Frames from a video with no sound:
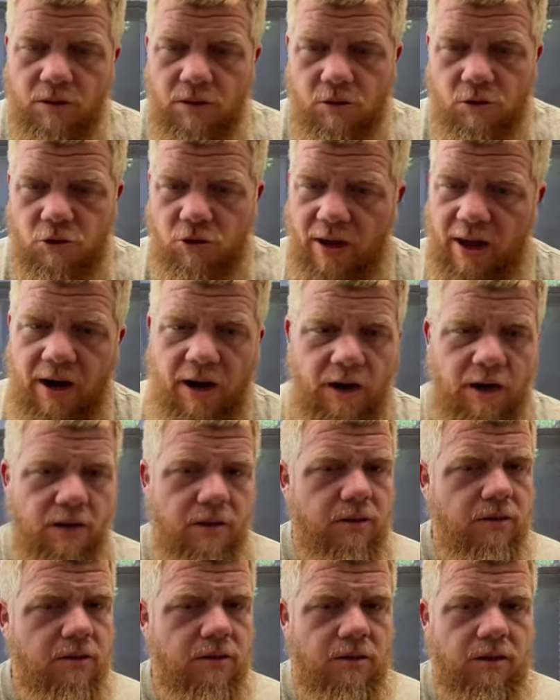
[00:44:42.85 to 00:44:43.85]

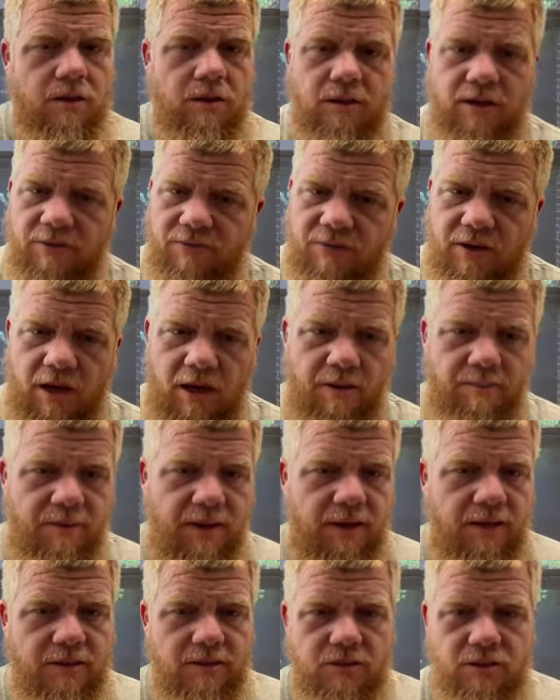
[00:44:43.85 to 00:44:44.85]
share leave
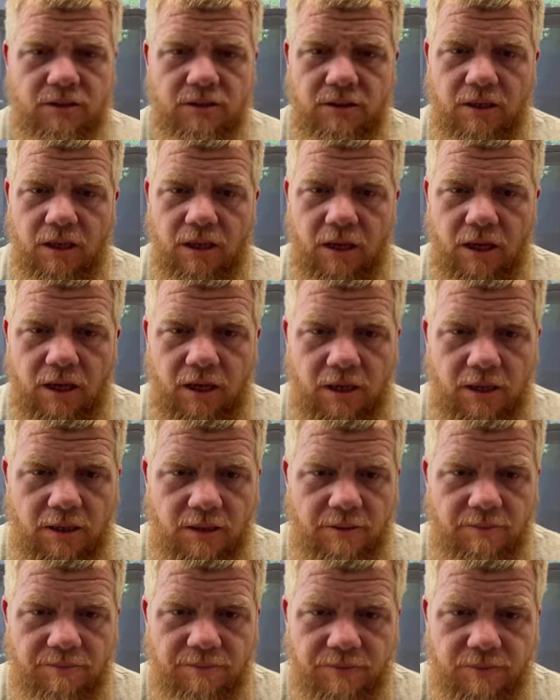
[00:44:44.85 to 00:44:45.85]
comments
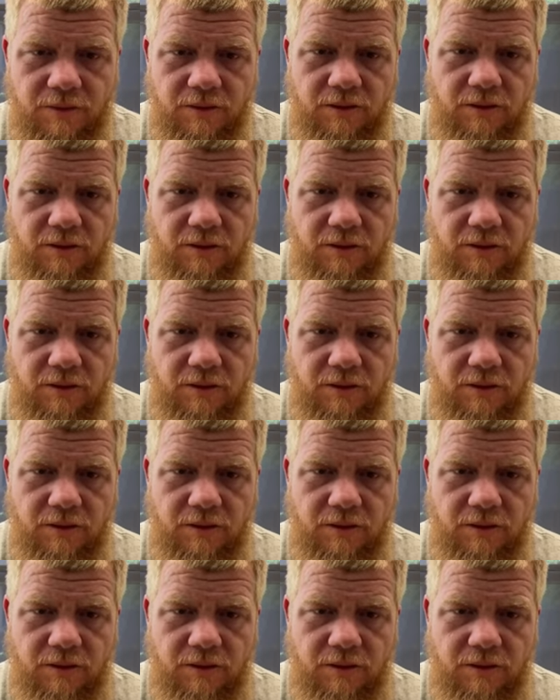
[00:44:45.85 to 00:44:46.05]
um,